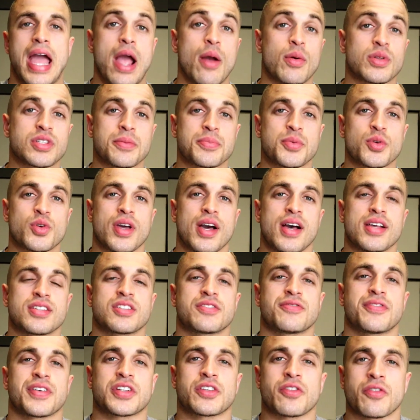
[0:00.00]
Hey, what's up you guys?
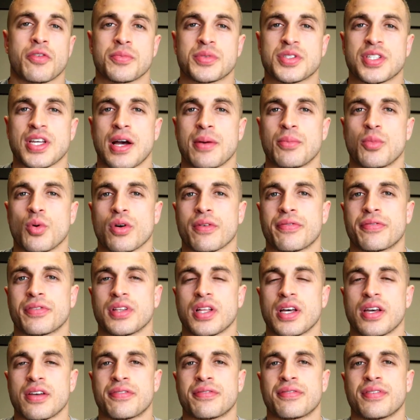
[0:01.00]
It's Victor from Cyborg four
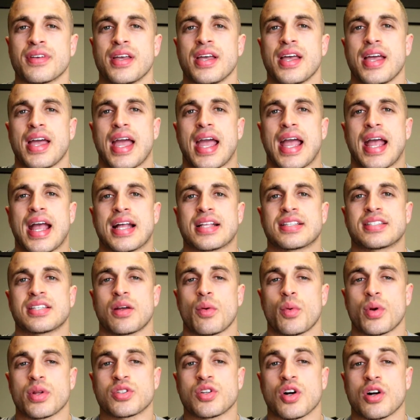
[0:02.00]
Life, and
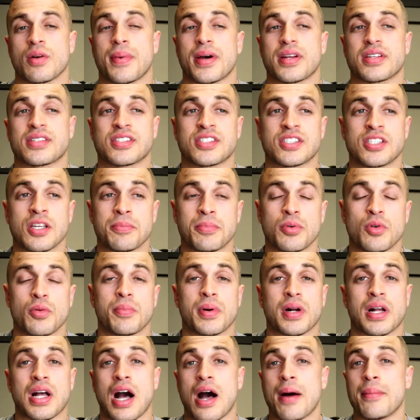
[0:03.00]
today I want to talk about a simple
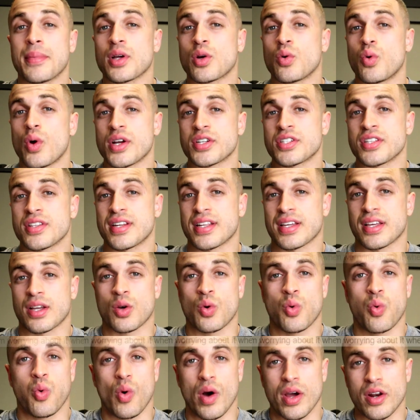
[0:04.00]
but common question that I get
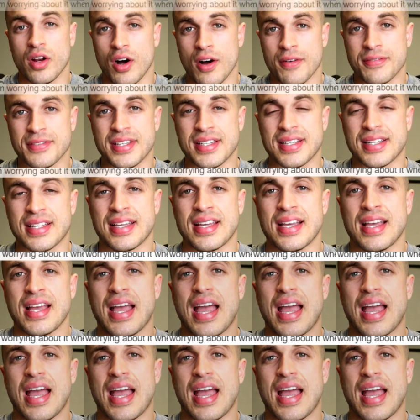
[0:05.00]
quite often,